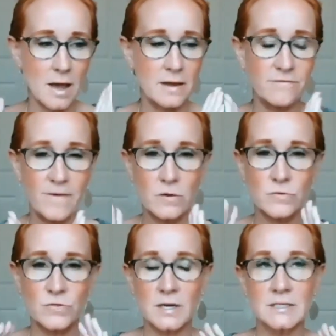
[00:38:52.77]
I have
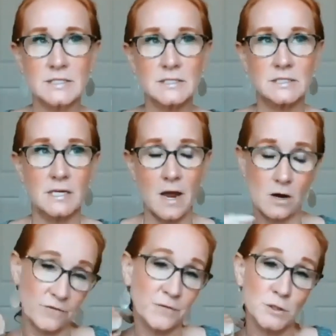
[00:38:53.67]
found that a
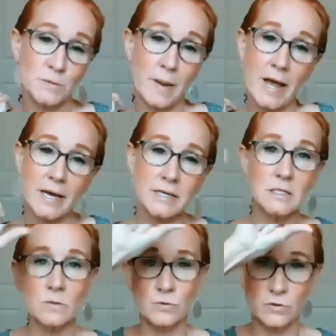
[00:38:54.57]
stenographer's
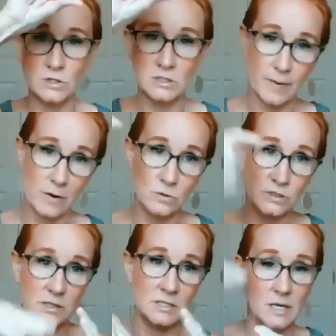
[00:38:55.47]
pad where there's
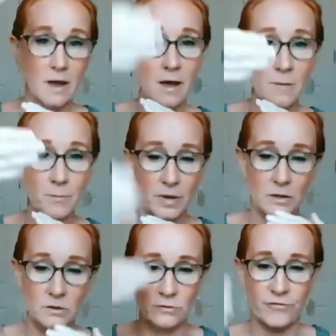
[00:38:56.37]
spirals on the top
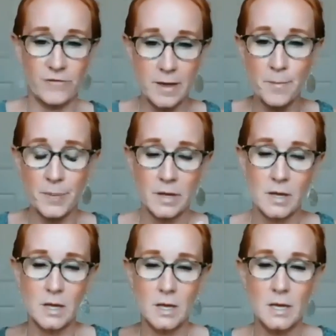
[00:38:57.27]
and you flip
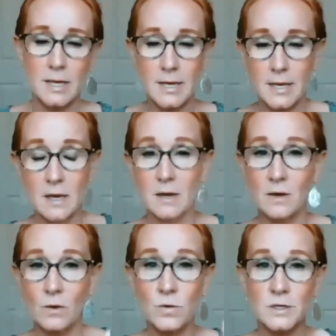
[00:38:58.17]

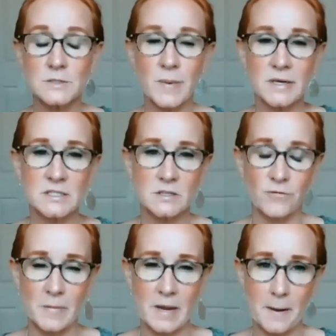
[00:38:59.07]
works
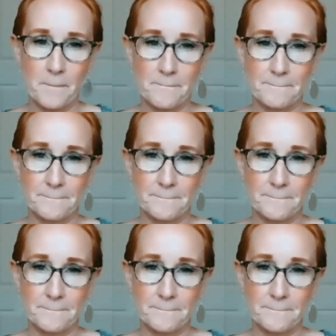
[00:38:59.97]
best for me.